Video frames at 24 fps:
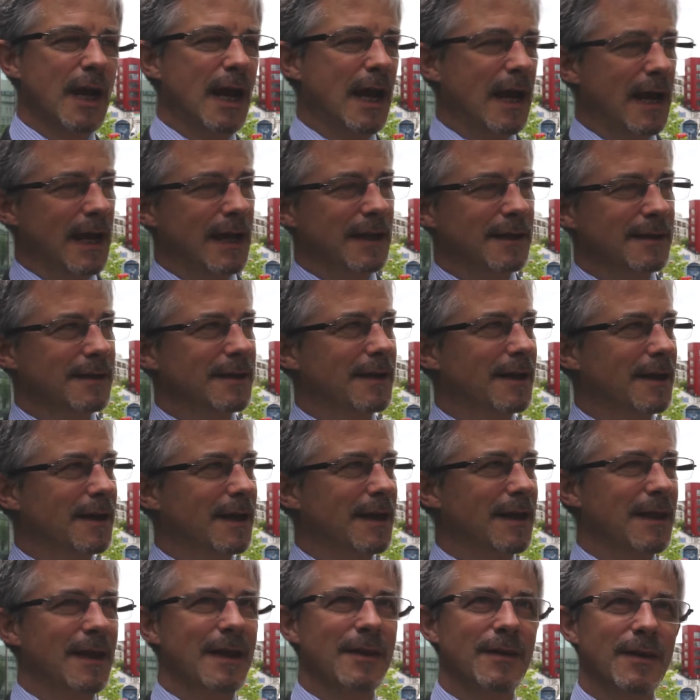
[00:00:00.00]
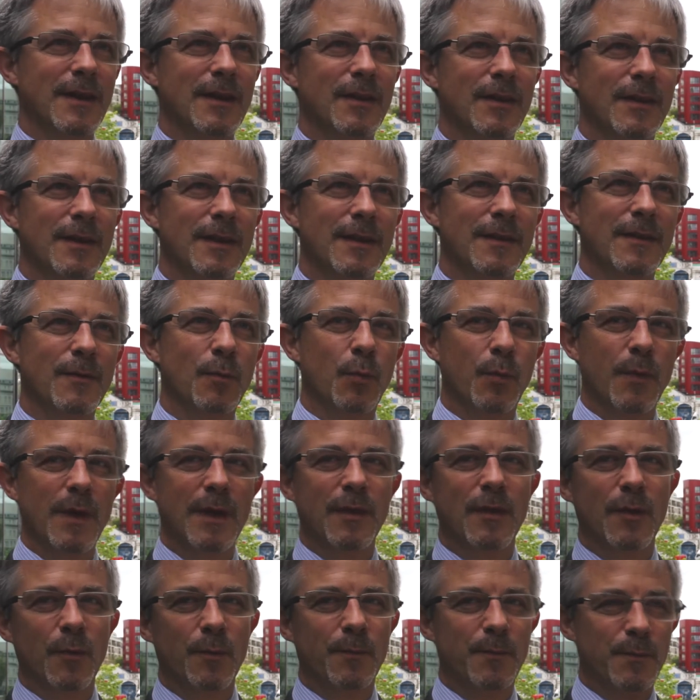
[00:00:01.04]
and in
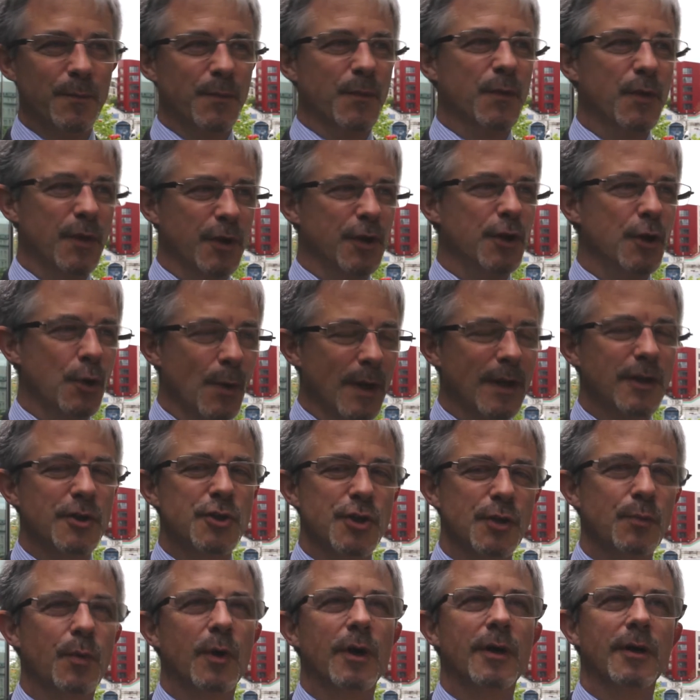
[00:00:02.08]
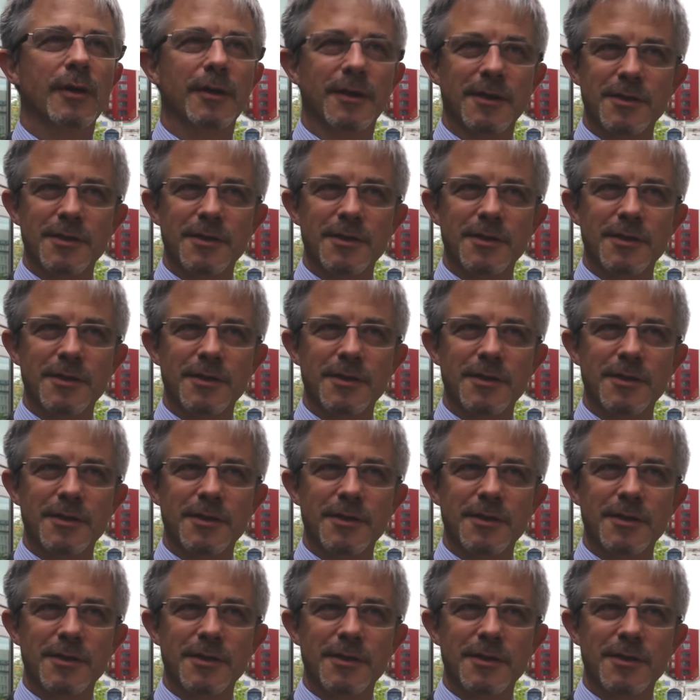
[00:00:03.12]
the new energy world